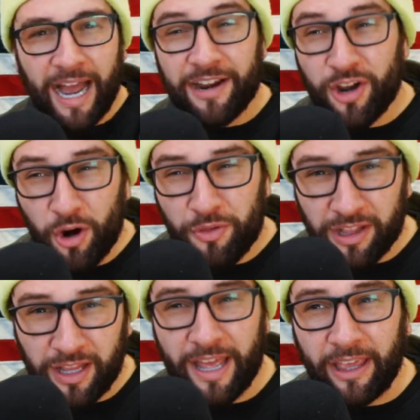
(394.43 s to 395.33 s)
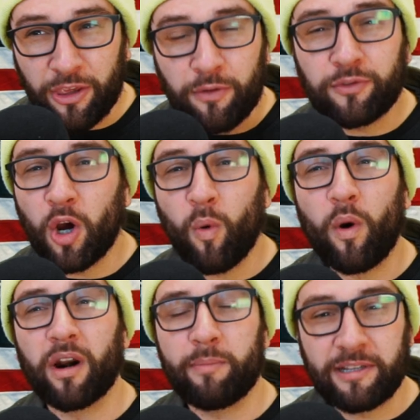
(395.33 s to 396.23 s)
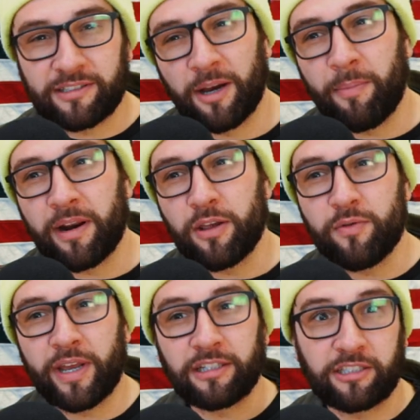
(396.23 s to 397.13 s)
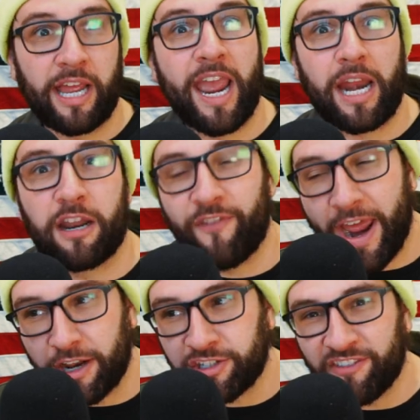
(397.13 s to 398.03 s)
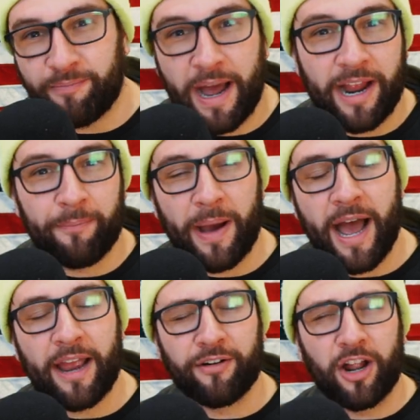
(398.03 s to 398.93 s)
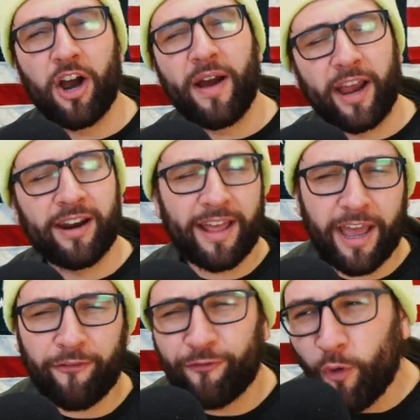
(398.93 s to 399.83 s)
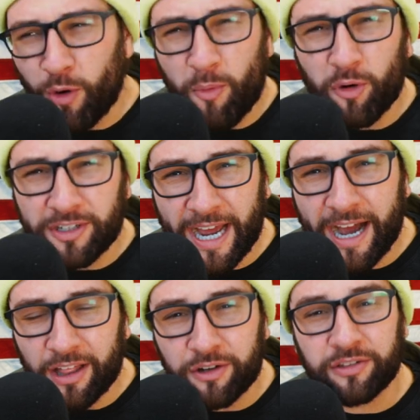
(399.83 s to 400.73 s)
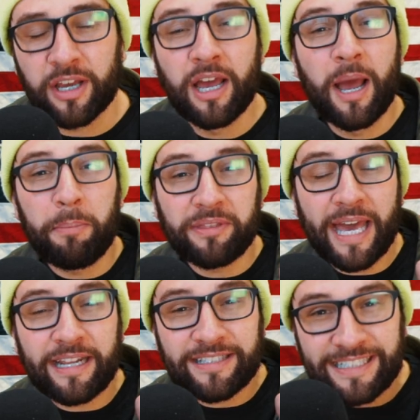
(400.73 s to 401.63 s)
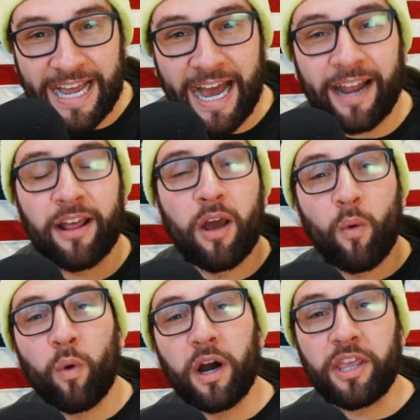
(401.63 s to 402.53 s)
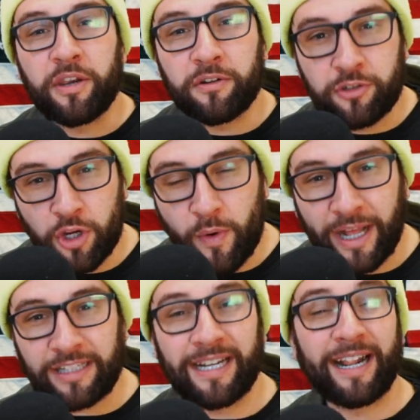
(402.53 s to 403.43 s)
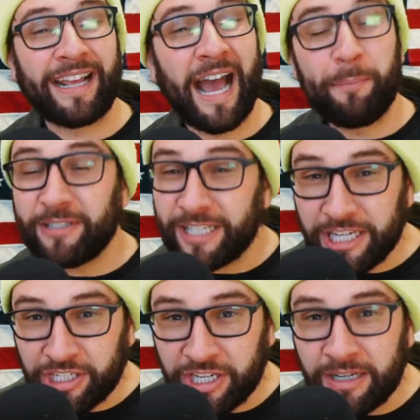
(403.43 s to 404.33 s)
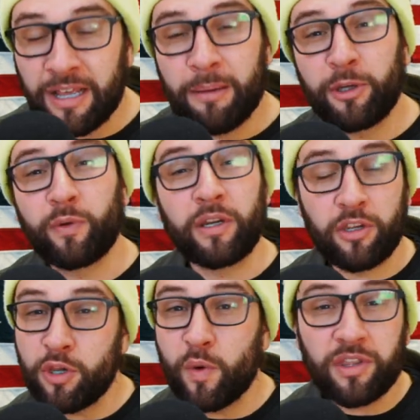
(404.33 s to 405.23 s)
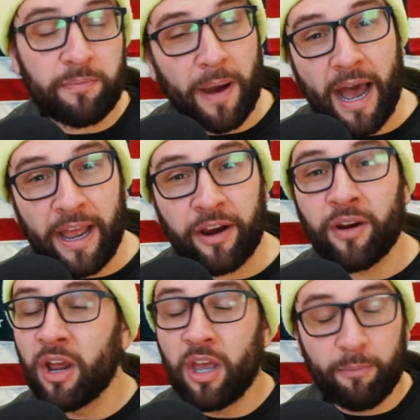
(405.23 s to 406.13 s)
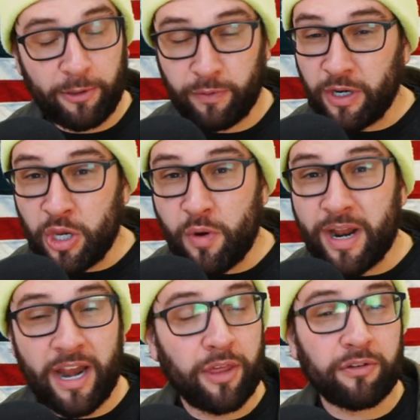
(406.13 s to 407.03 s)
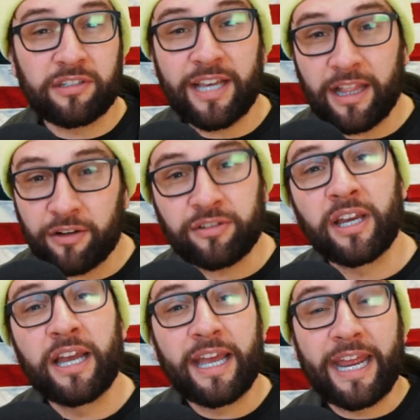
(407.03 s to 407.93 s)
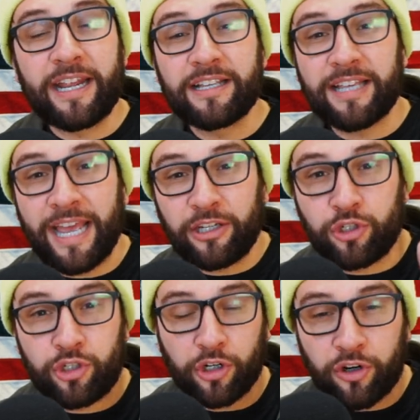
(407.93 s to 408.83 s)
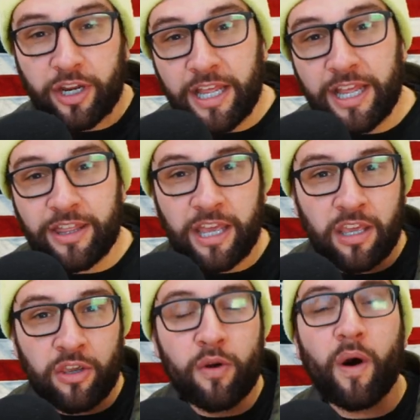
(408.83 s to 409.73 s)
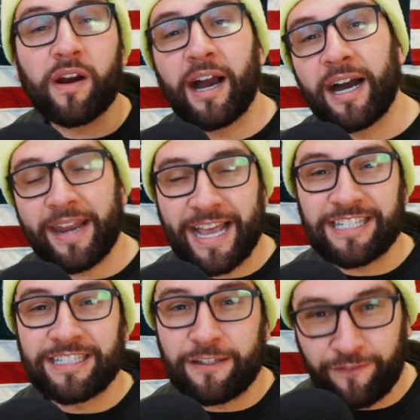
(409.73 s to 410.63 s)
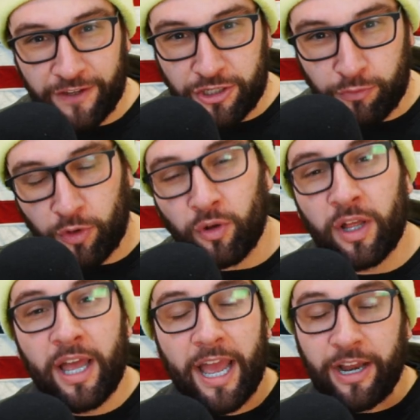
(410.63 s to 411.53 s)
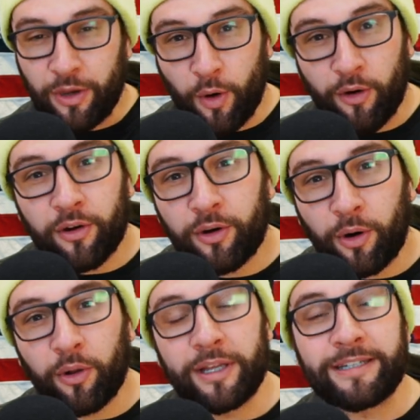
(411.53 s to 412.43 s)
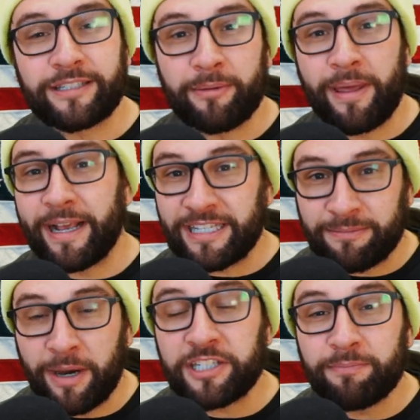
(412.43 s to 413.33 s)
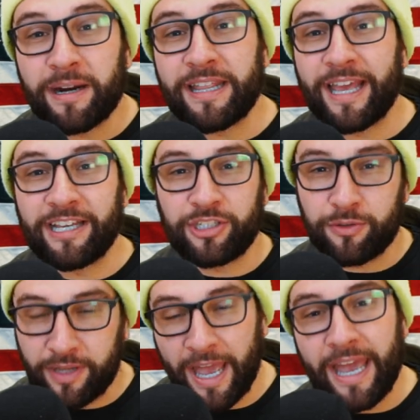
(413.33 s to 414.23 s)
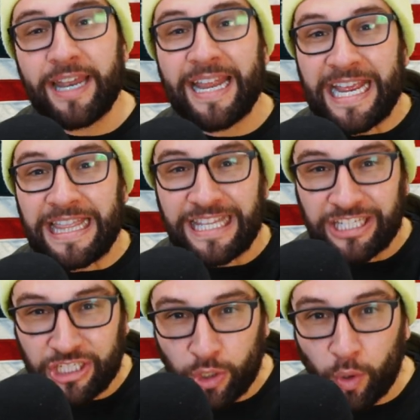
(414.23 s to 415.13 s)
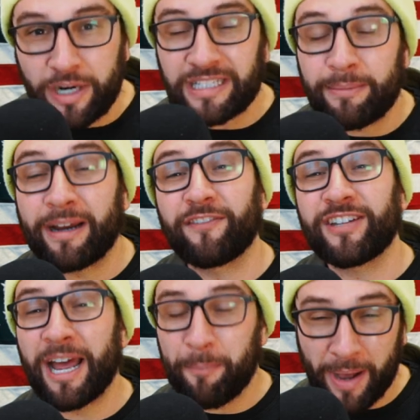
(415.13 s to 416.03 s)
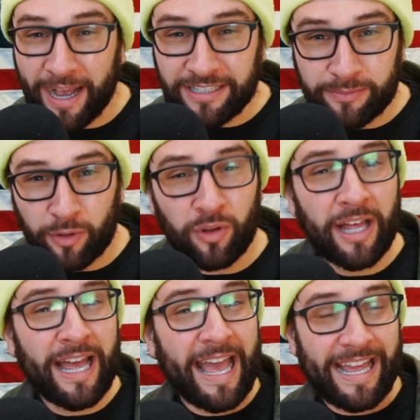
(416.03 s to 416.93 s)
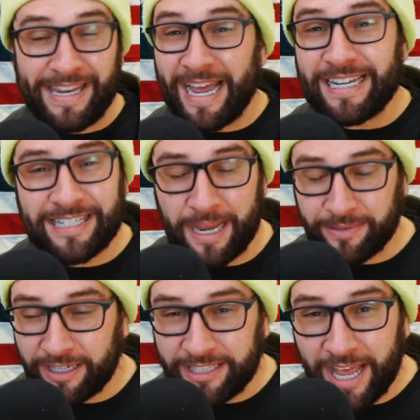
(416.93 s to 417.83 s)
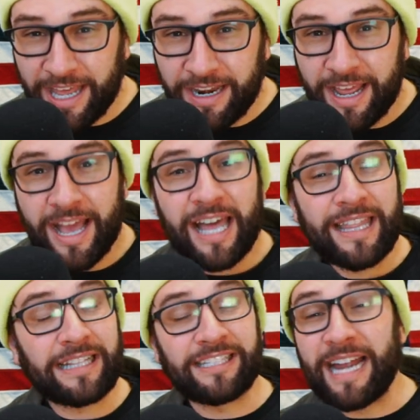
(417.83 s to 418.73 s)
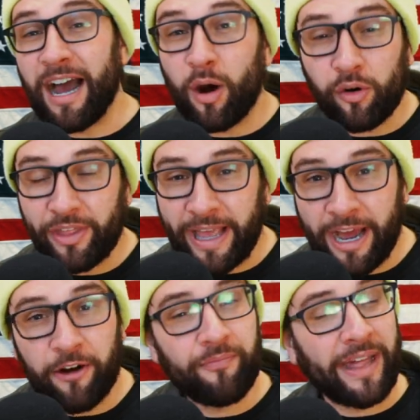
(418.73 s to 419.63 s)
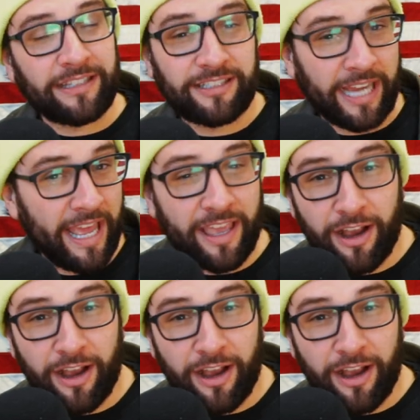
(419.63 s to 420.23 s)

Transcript: I know that, like, you don't want to be somebody who gets taken advantage of by a buyer and, oh, I could have had four more dollars, but that is not what you're doing. It's not a competition between you and the buyer, between you and any other sellers. It is a journey that you are on as an individual, and your goal is to make as much money as you can in the shortest amount of time possible. And nine times out of ten, that's not holding out, that's taking